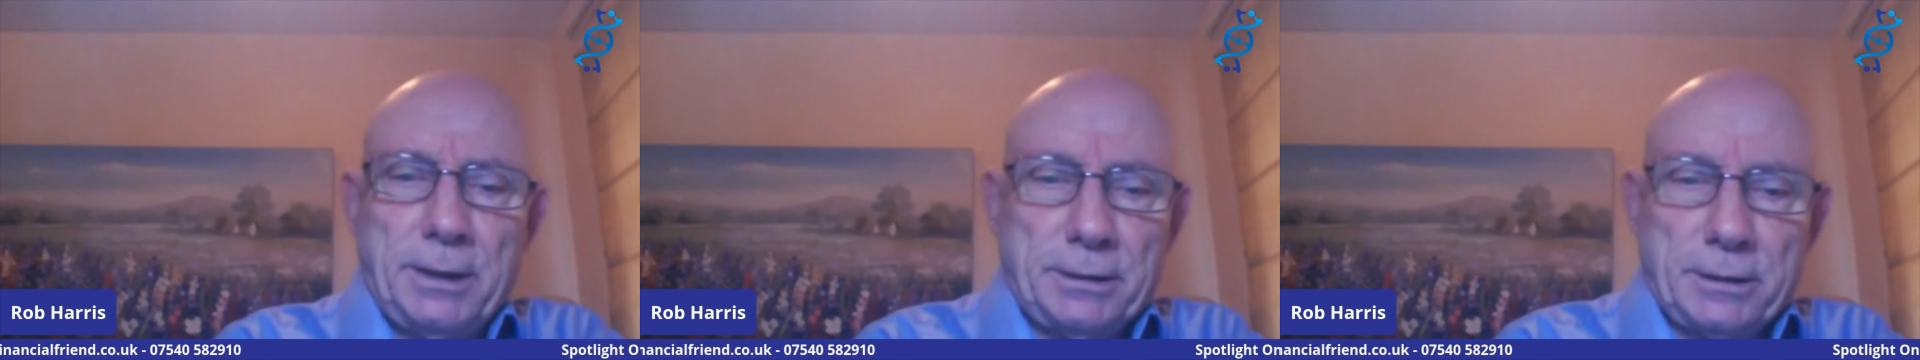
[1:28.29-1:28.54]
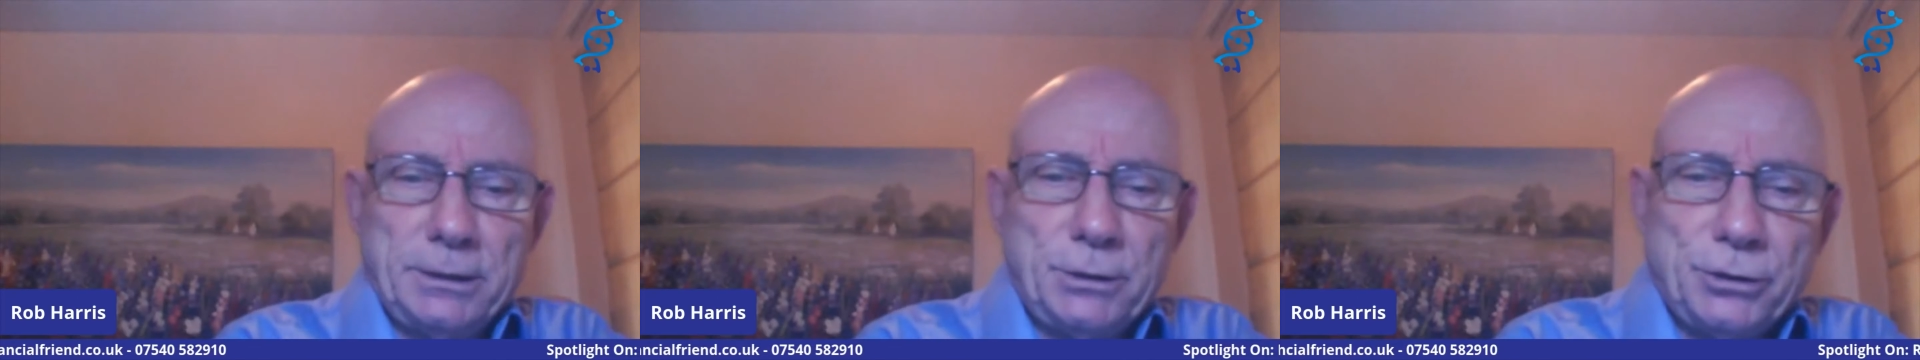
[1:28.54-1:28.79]

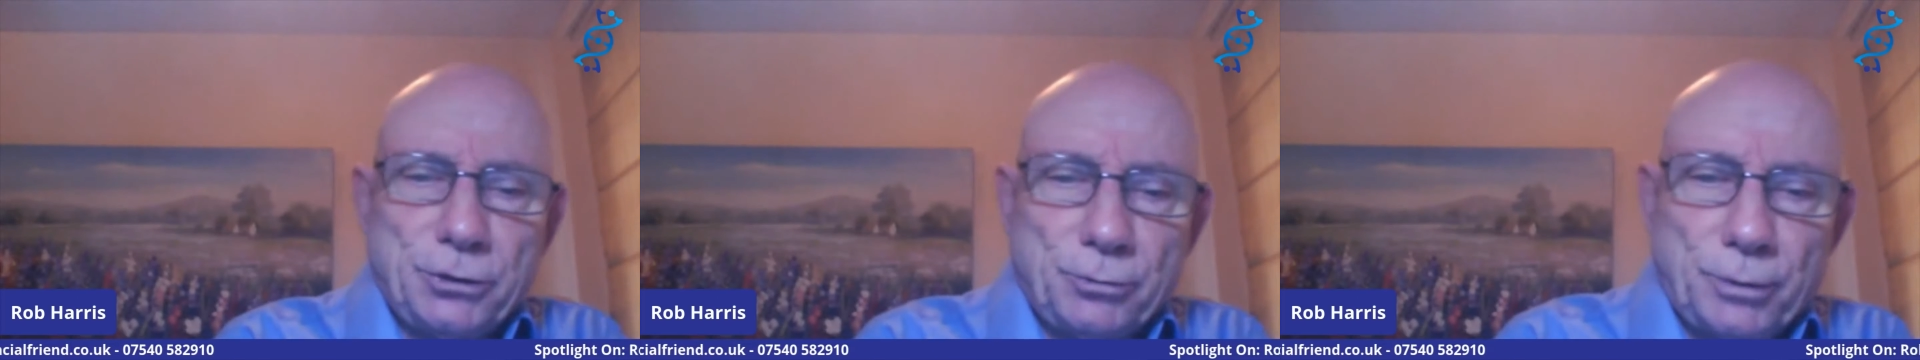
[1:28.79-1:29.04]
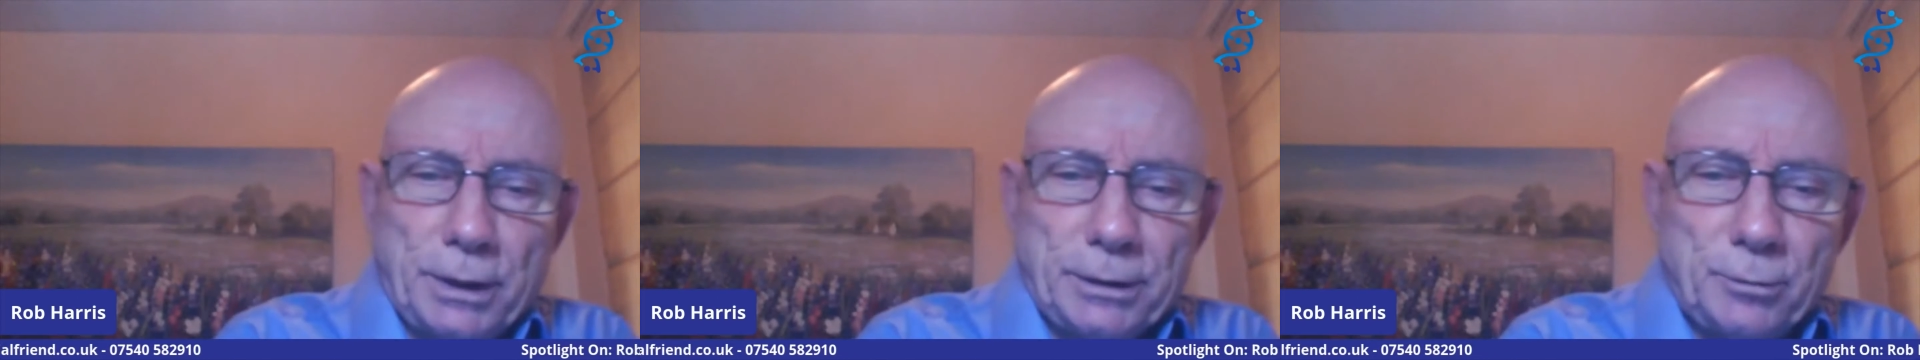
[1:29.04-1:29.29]
I'd like you
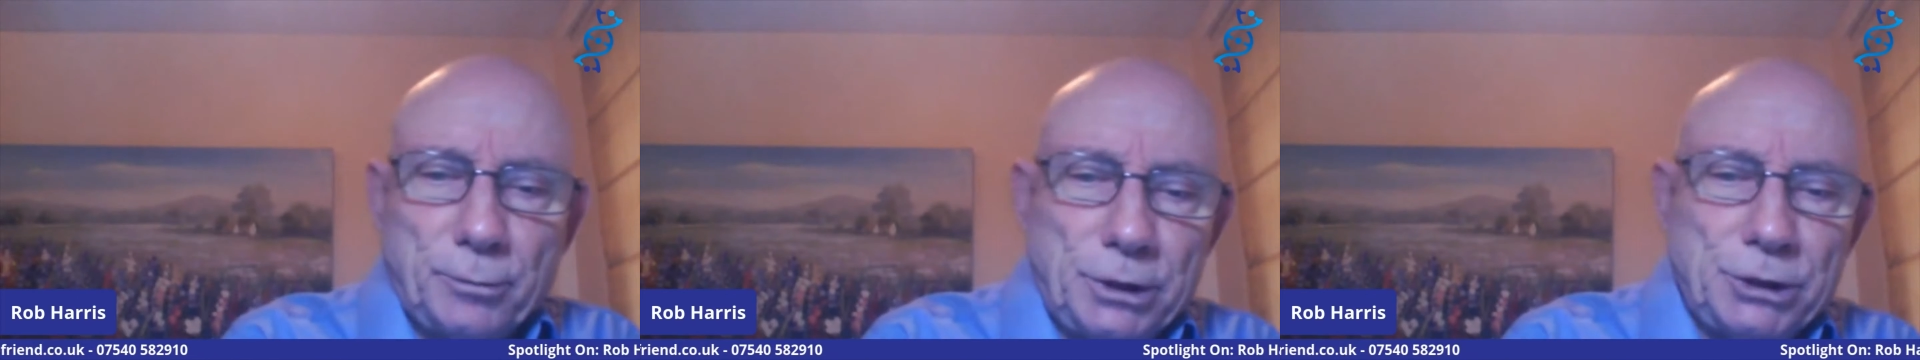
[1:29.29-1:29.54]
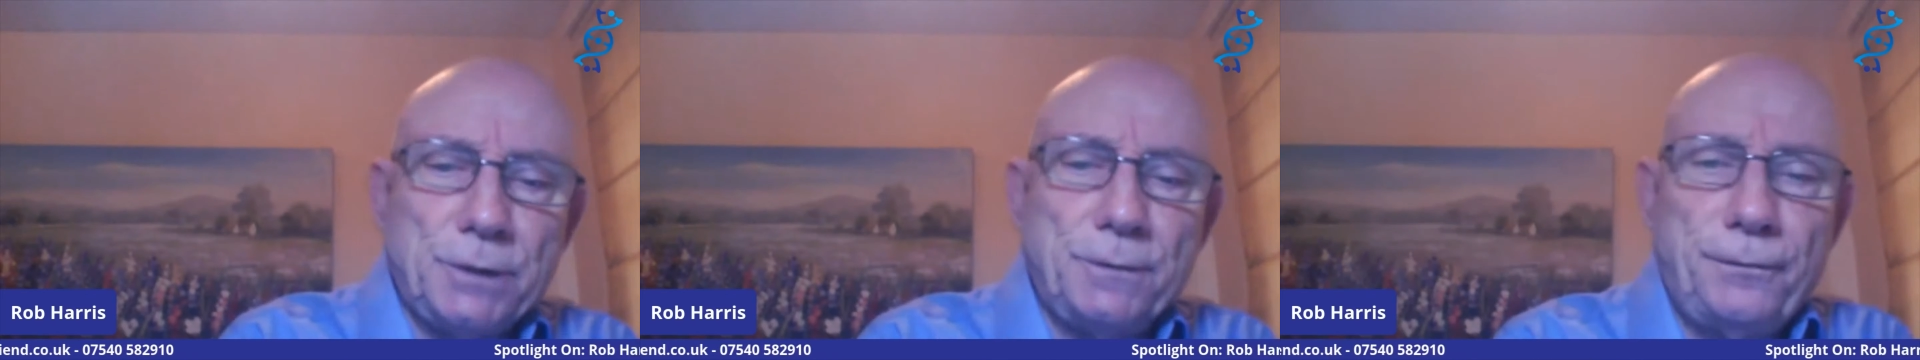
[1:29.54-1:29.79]
to write the
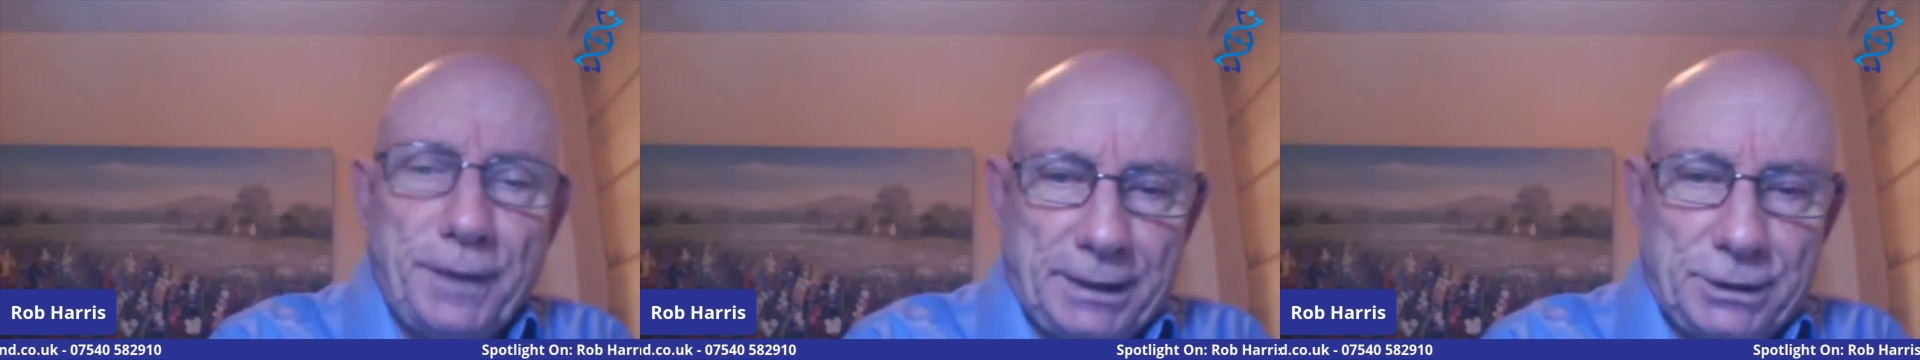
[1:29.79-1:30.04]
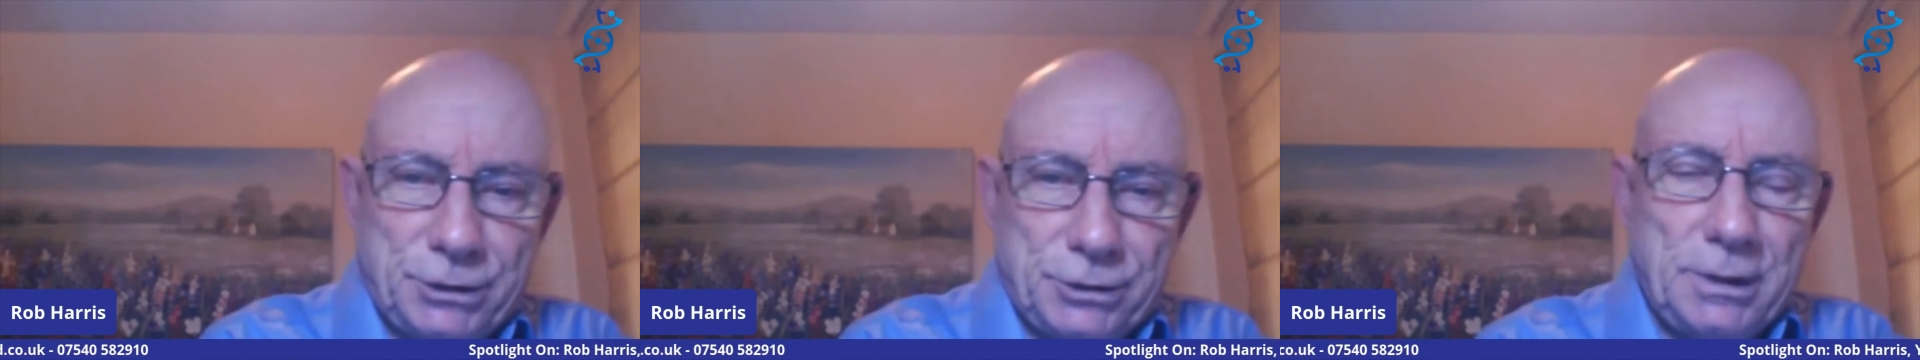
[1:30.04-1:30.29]
words
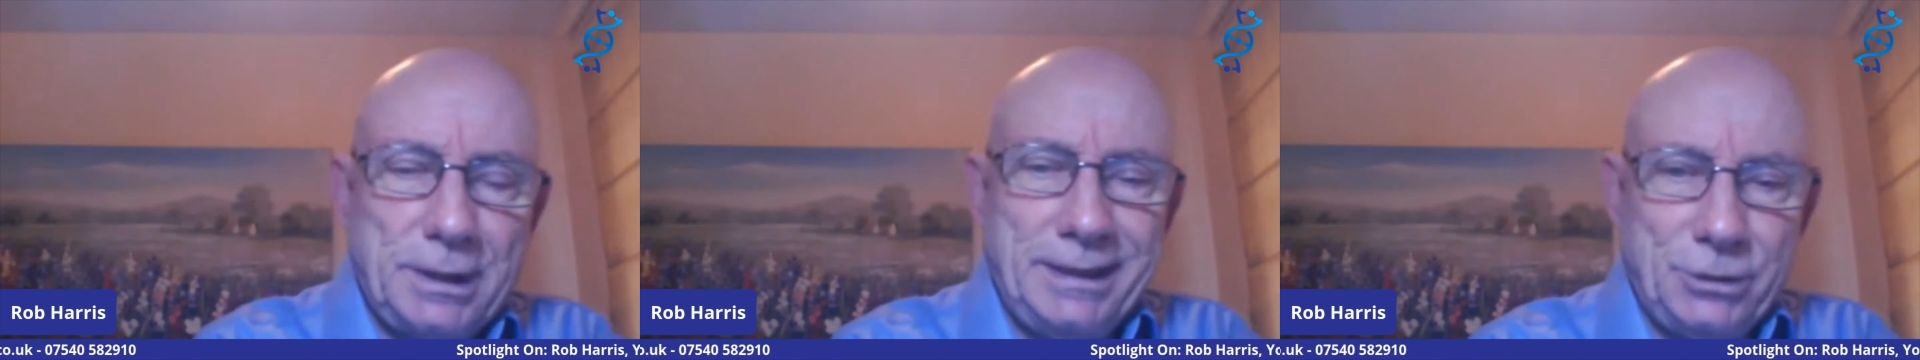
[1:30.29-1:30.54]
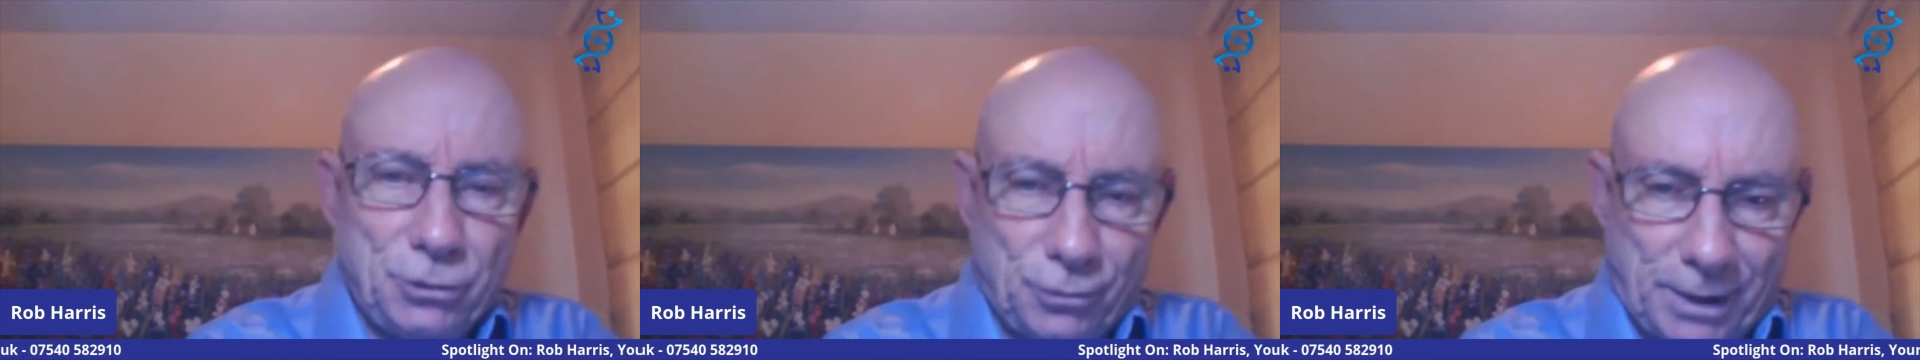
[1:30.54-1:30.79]
fixed
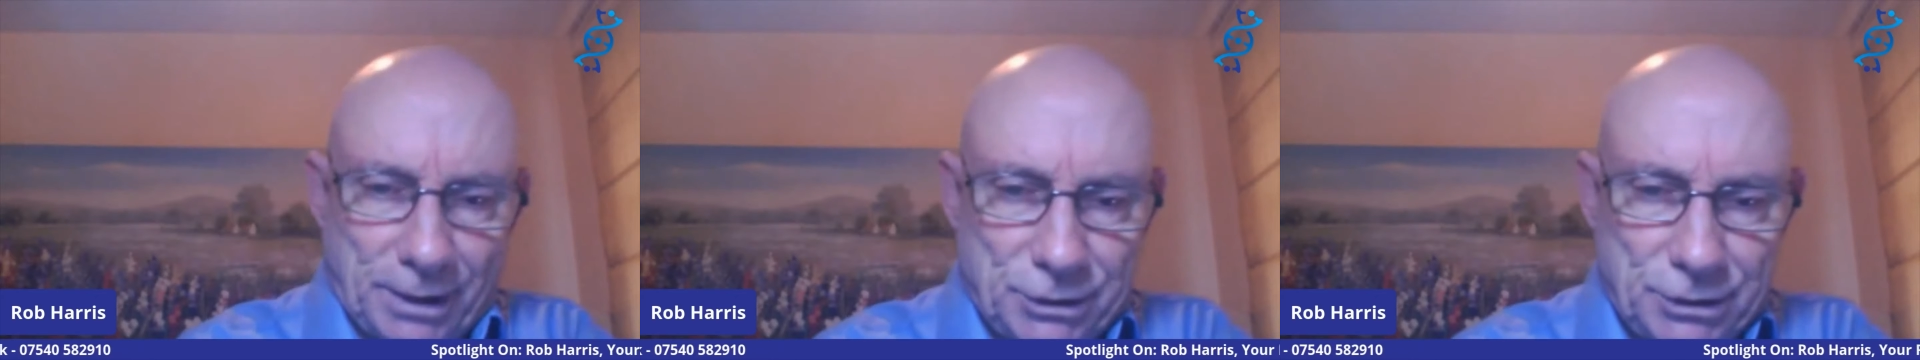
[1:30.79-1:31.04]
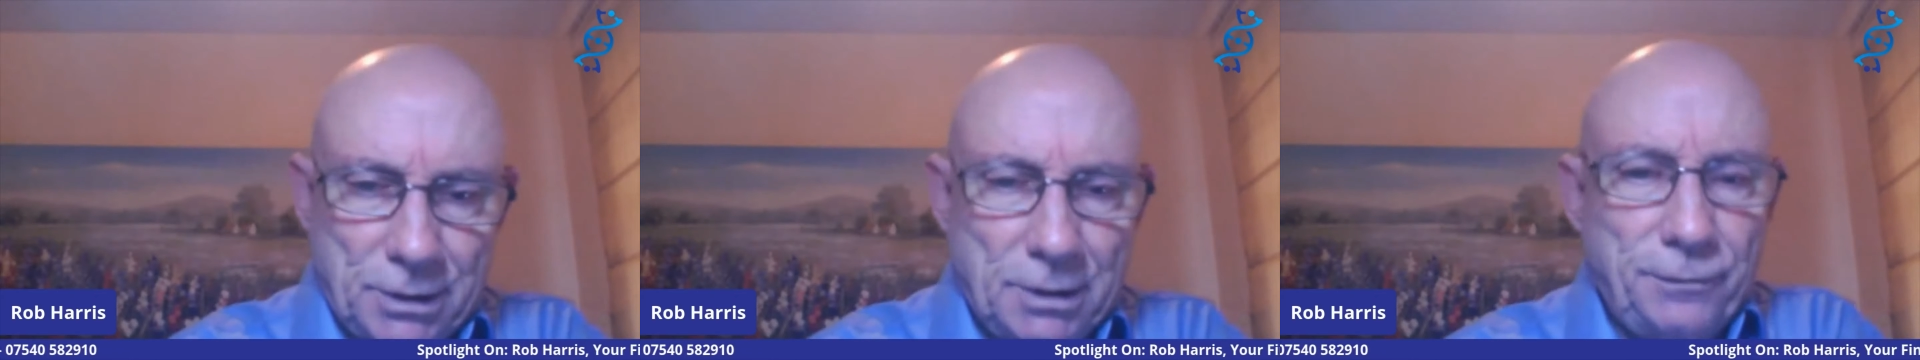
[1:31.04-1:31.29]

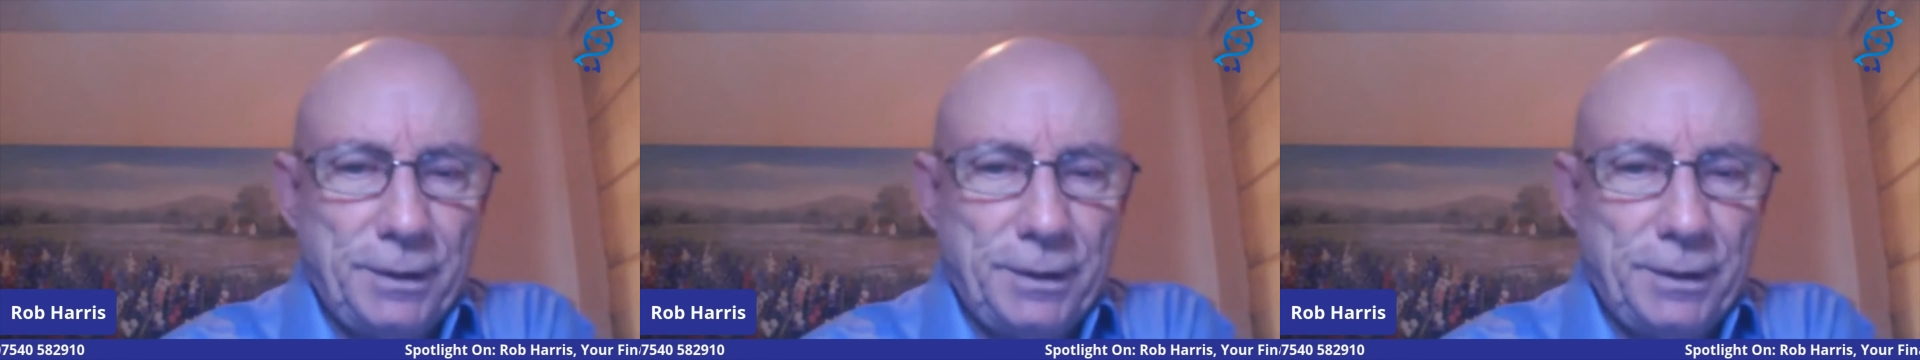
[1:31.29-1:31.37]
interest.